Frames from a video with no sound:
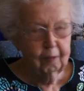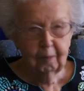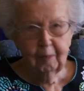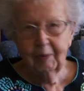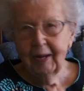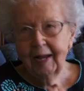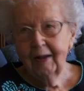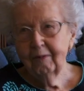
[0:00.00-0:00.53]

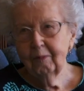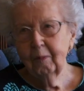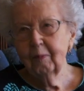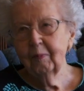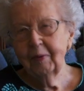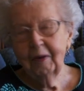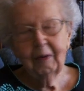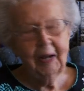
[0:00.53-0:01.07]
from,
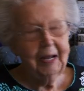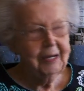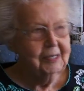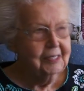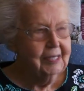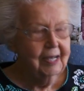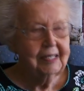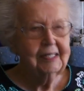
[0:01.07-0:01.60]
from the United
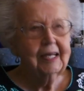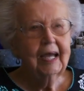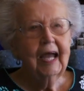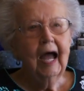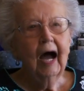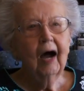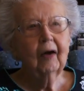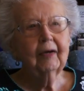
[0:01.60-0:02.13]
States
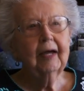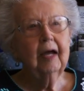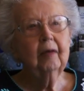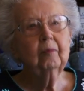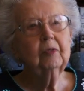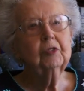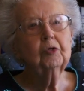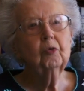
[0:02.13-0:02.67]
uh,
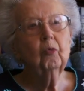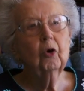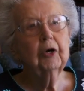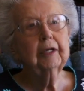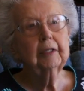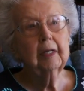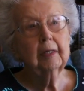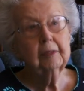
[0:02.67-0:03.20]
came to
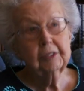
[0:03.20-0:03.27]
work in the